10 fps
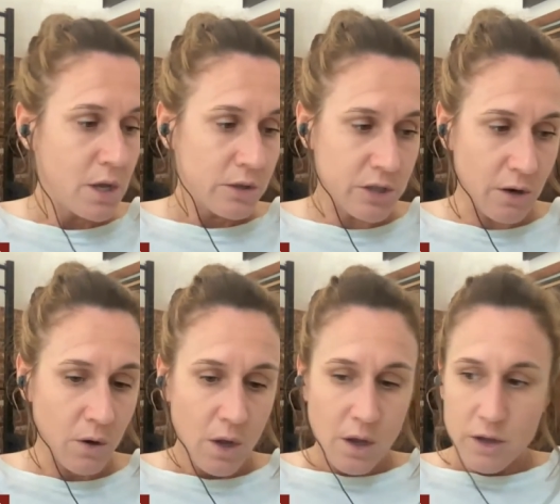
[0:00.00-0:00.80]
So
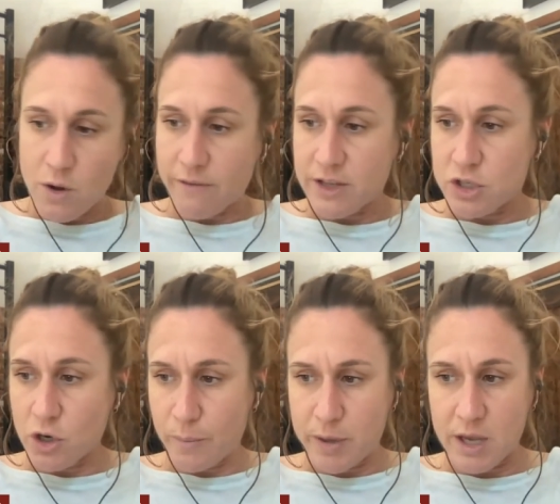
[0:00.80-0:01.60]
you have these
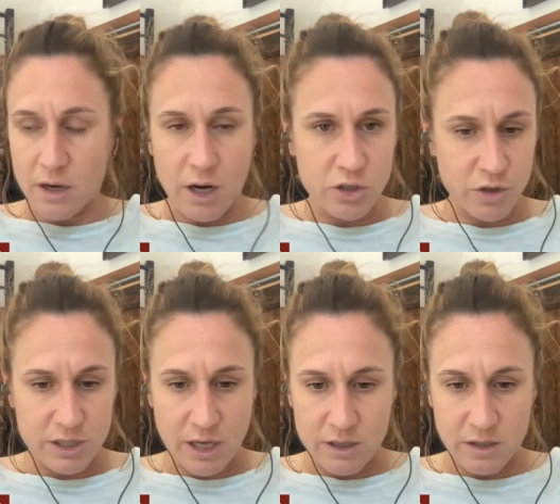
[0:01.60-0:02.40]
European
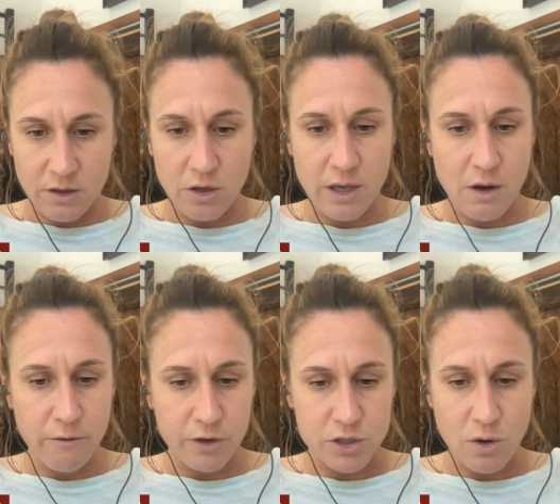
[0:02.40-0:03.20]
countries like looking
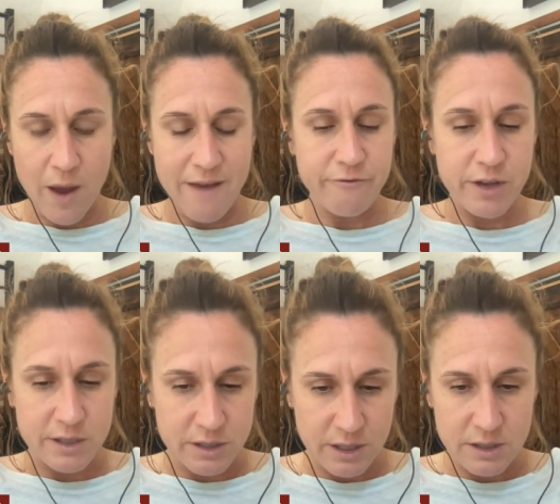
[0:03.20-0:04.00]
over so
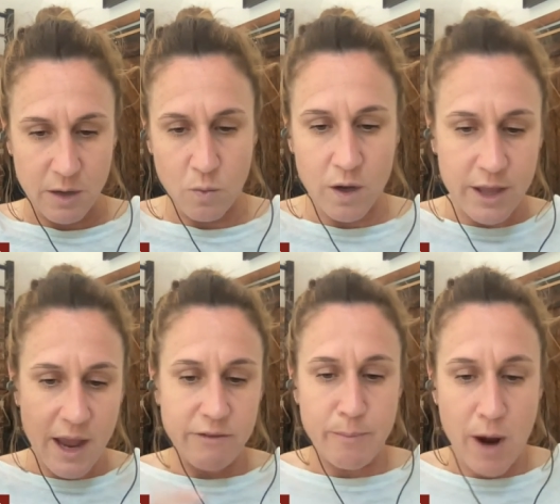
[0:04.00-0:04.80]
enviously. It's like, one, they
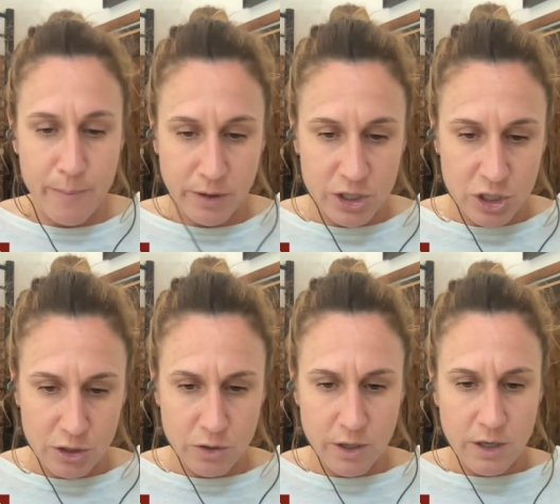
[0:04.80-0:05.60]
have the population to
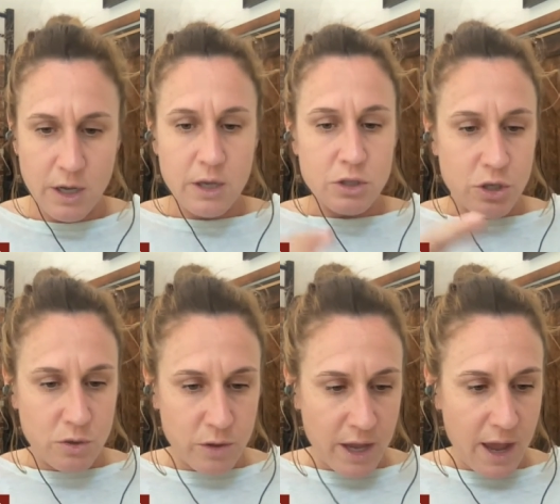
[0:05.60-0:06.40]
do it.
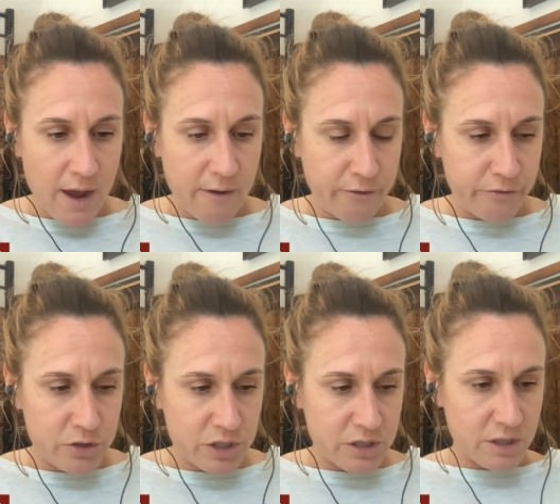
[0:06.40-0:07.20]
Two, they have
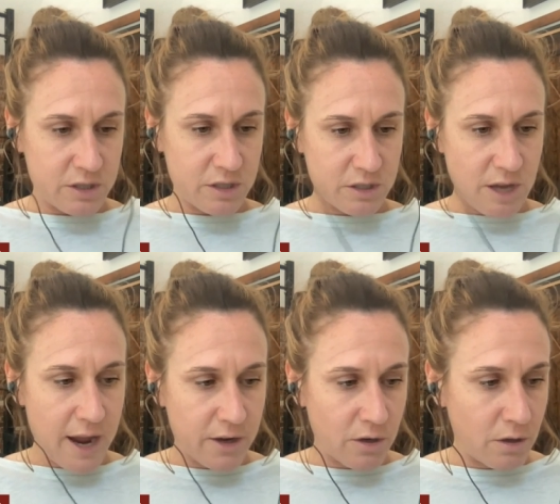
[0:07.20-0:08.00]
just this
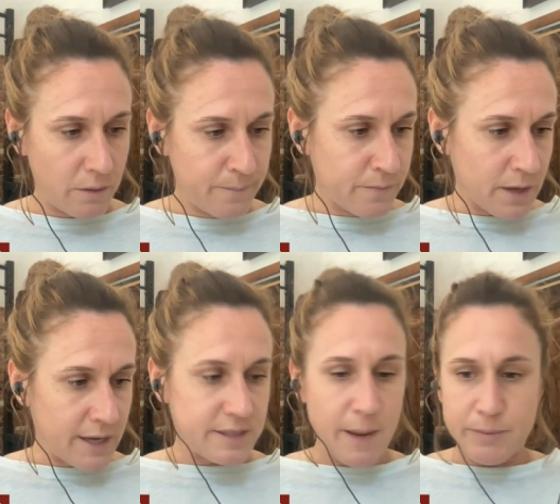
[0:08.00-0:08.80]
societal
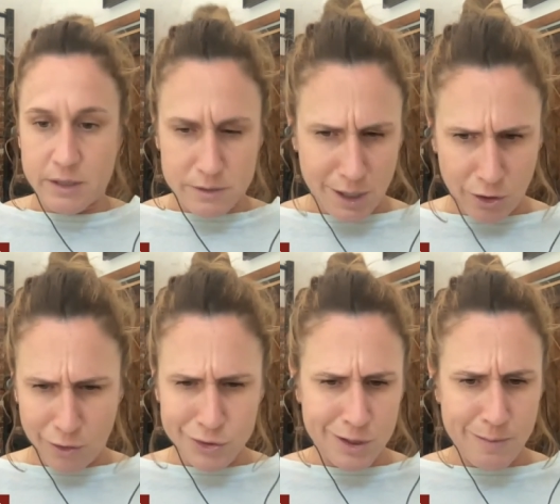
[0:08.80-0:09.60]
acceptance that
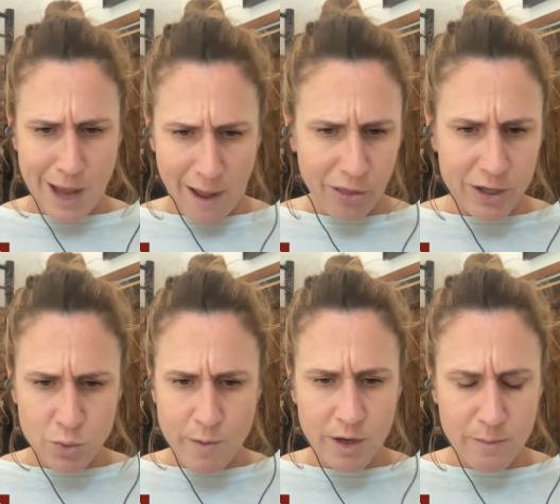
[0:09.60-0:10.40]
girls can be athletes,
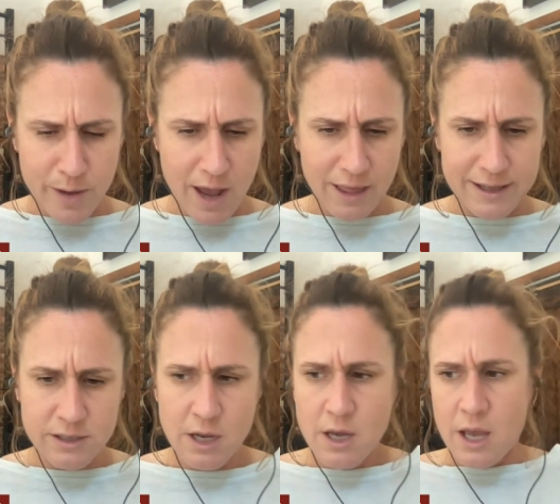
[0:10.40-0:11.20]
women can be athletes.
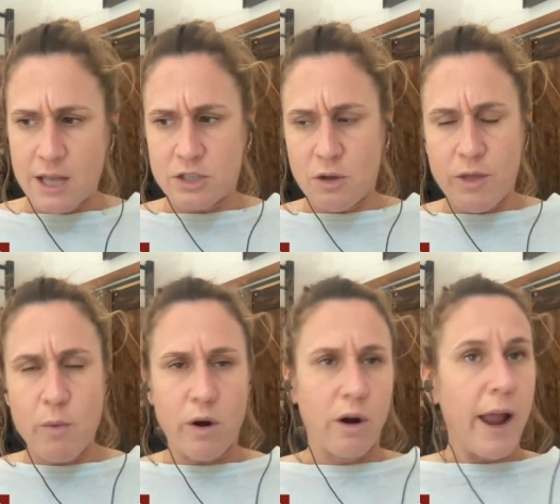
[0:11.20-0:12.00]
And so they
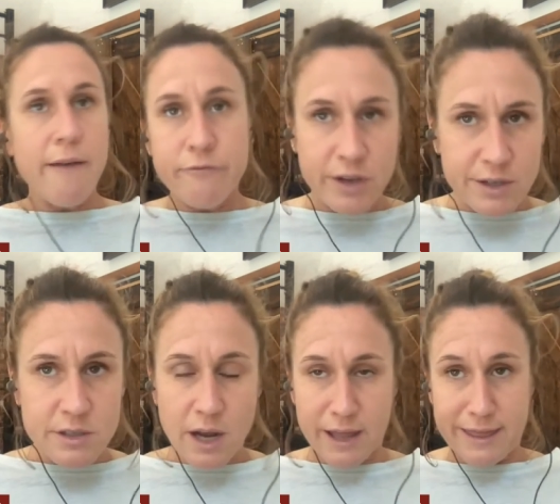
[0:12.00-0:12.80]
were envious,
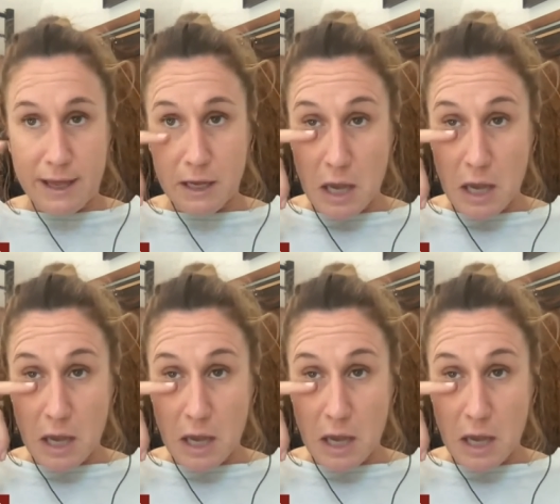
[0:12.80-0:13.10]
I think.